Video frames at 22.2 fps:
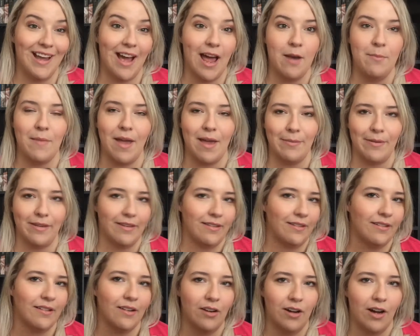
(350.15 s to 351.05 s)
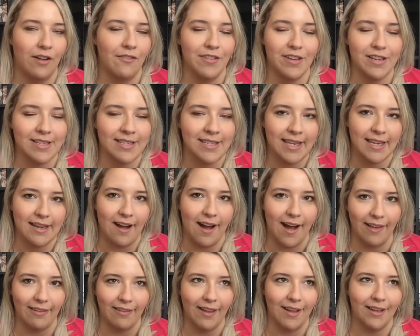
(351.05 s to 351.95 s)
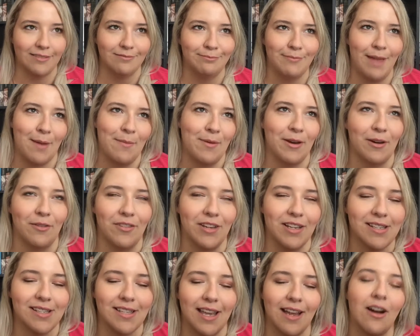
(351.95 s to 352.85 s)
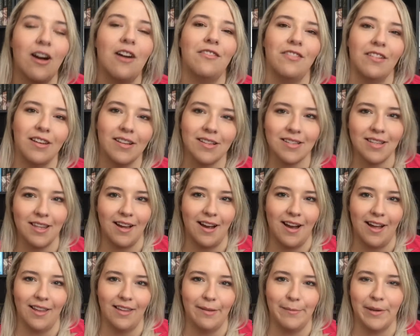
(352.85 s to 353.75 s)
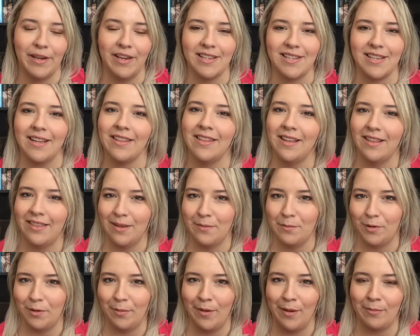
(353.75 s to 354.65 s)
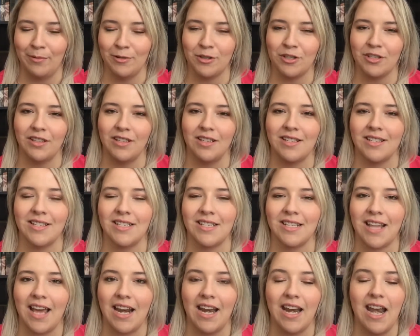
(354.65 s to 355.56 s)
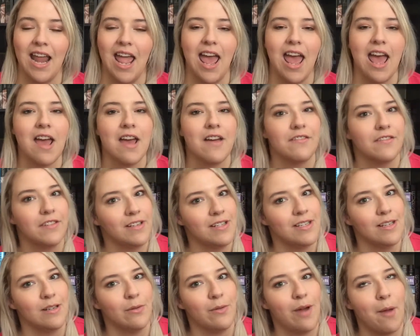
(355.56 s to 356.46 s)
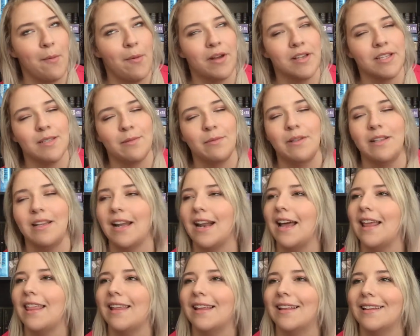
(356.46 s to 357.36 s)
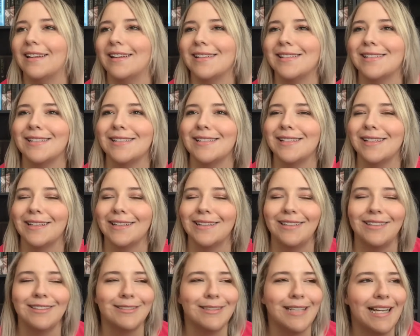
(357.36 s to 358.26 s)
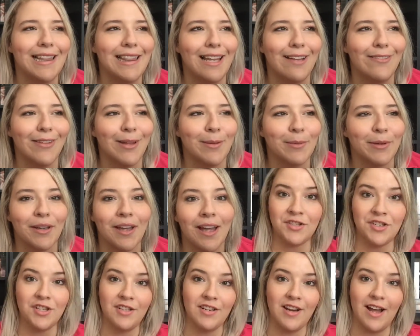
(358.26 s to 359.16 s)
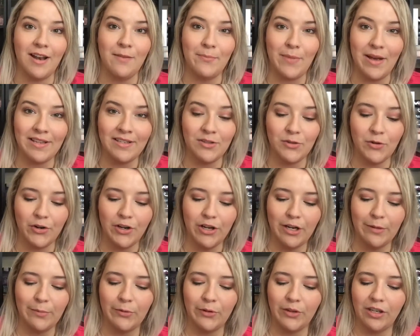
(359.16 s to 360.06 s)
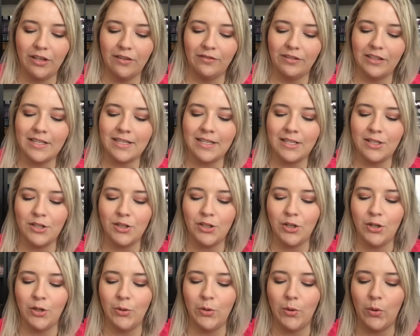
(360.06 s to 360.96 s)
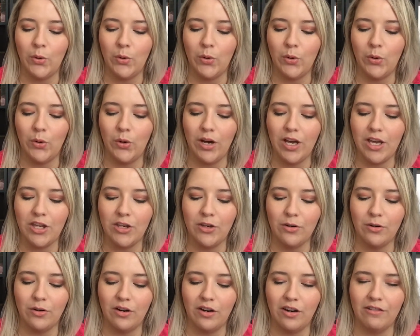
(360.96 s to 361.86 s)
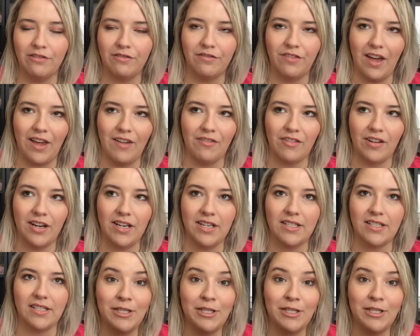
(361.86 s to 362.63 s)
And maybe obviously Isla, obviously Isla, because I think that more people should listen to that in every single way possible. And I think that it's just like, oh, I love that book. Question 9, best audiobook you've listened to or your favorite?